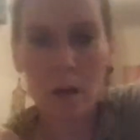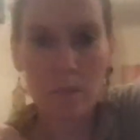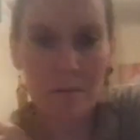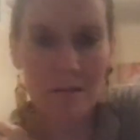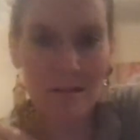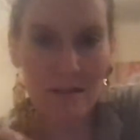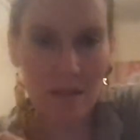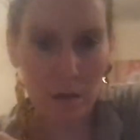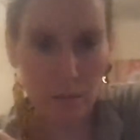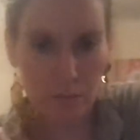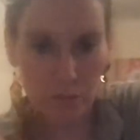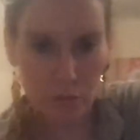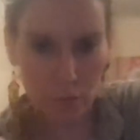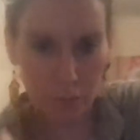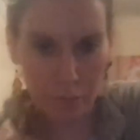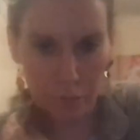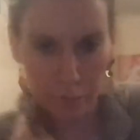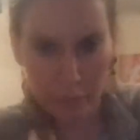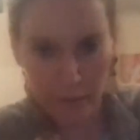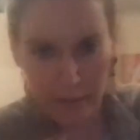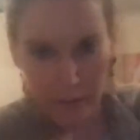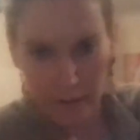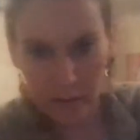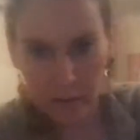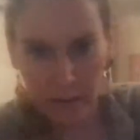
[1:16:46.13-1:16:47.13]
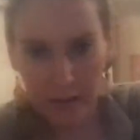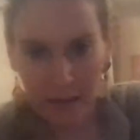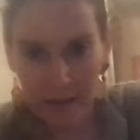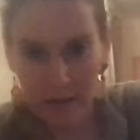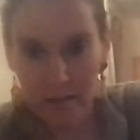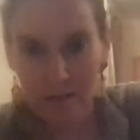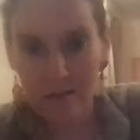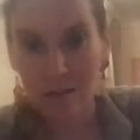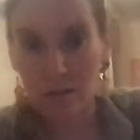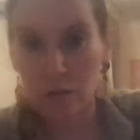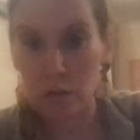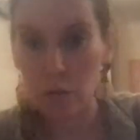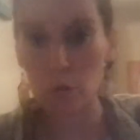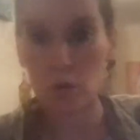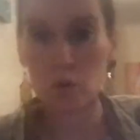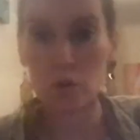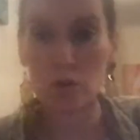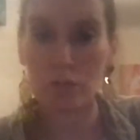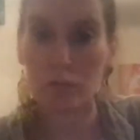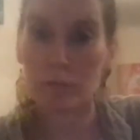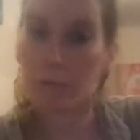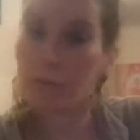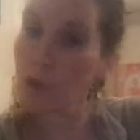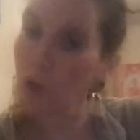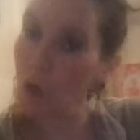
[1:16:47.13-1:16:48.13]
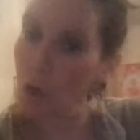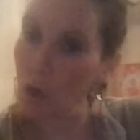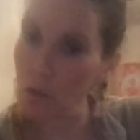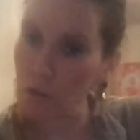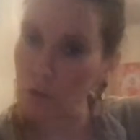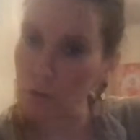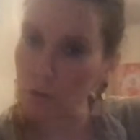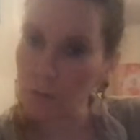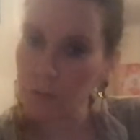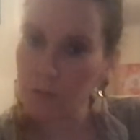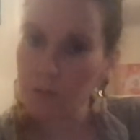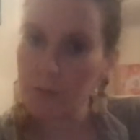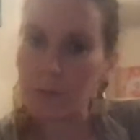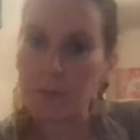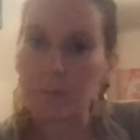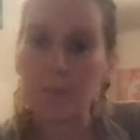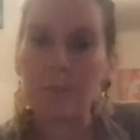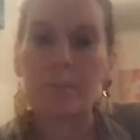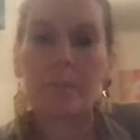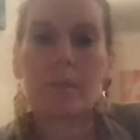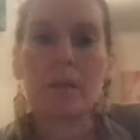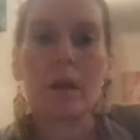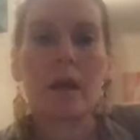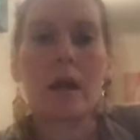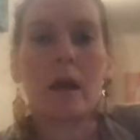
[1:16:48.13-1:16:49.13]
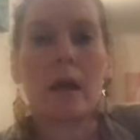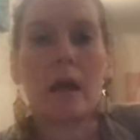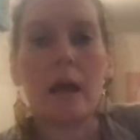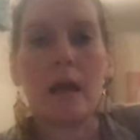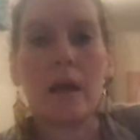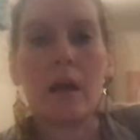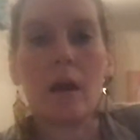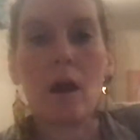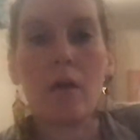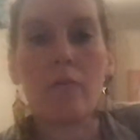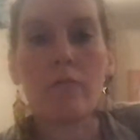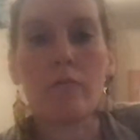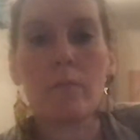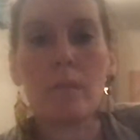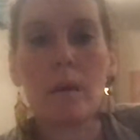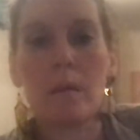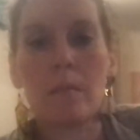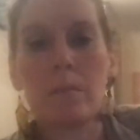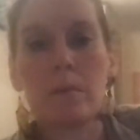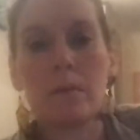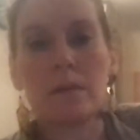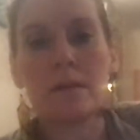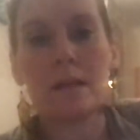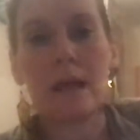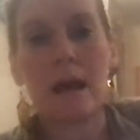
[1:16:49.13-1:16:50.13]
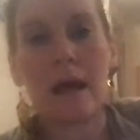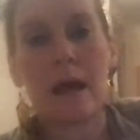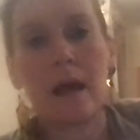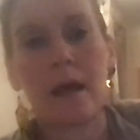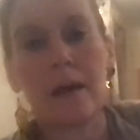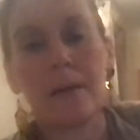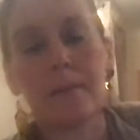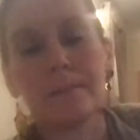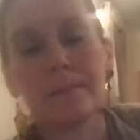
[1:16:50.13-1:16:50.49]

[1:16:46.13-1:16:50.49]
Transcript: a self-sovereign, innocent daughter of God. And I've remembered that.